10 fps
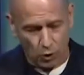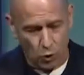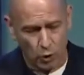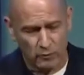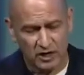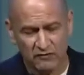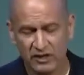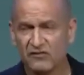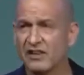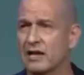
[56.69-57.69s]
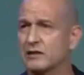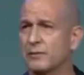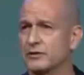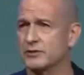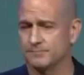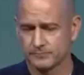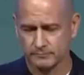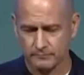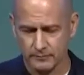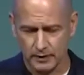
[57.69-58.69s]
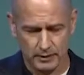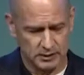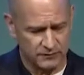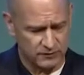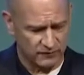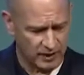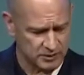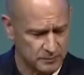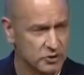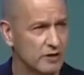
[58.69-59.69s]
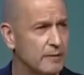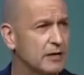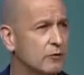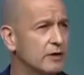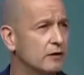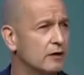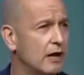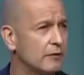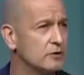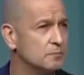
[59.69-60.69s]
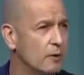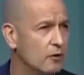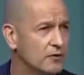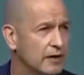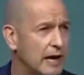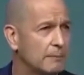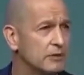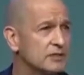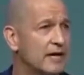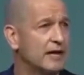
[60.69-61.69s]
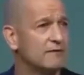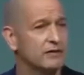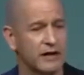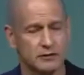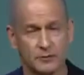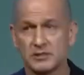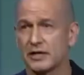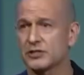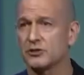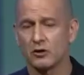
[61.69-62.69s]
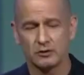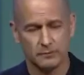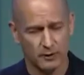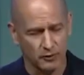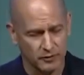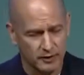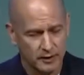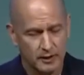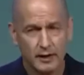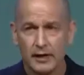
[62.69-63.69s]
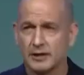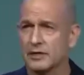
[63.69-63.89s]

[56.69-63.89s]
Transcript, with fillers: or a recovering philanthropist. You see, for the vast majority of my career, I was both a capitalist and a philanthropist, and I struggled at both. As a